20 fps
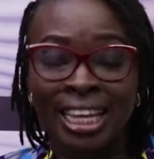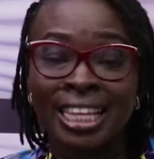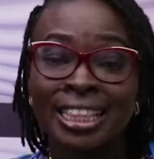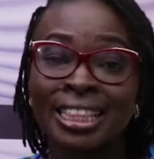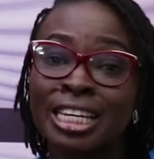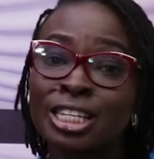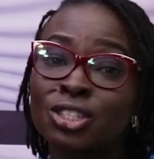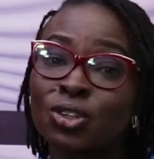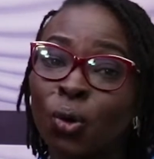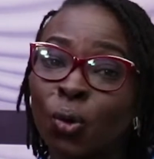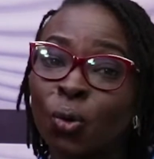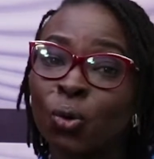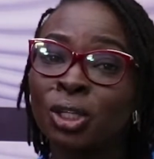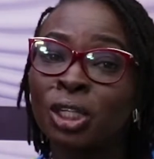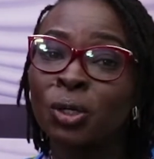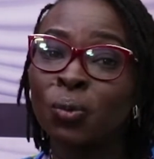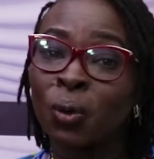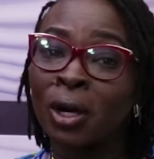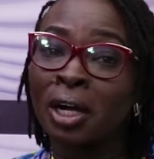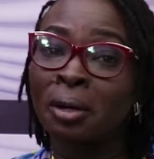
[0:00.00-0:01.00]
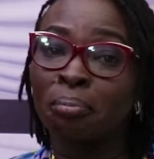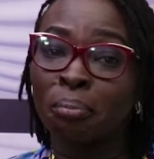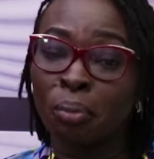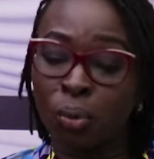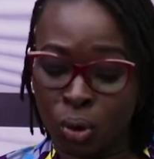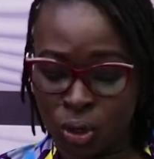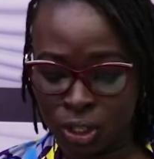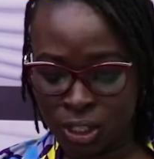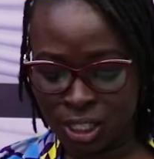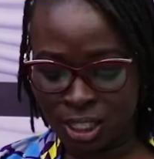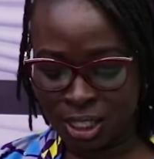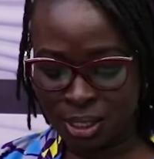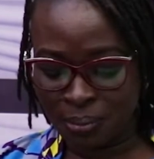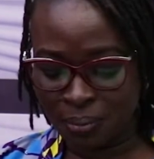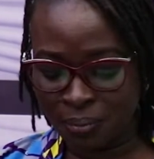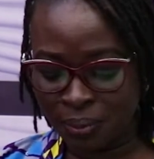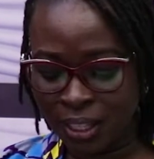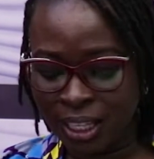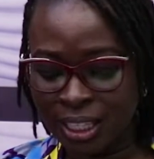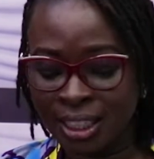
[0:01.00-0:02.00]
"There's only one boss,
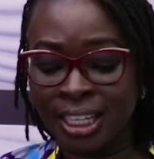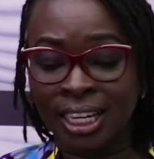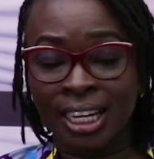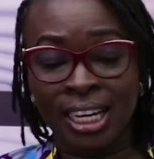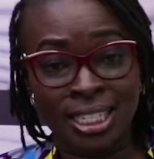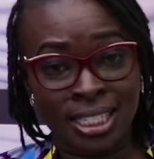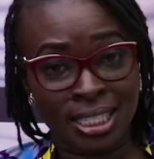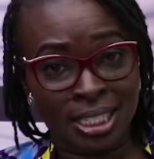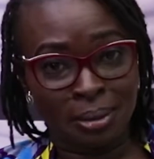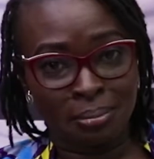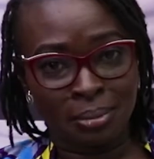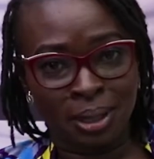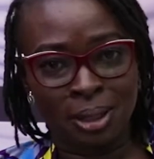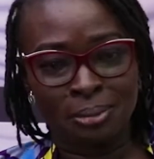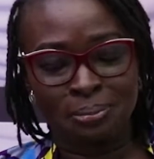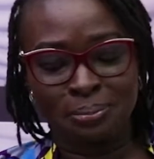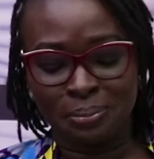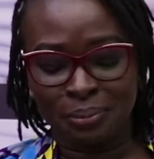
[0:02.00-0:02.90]
the customer,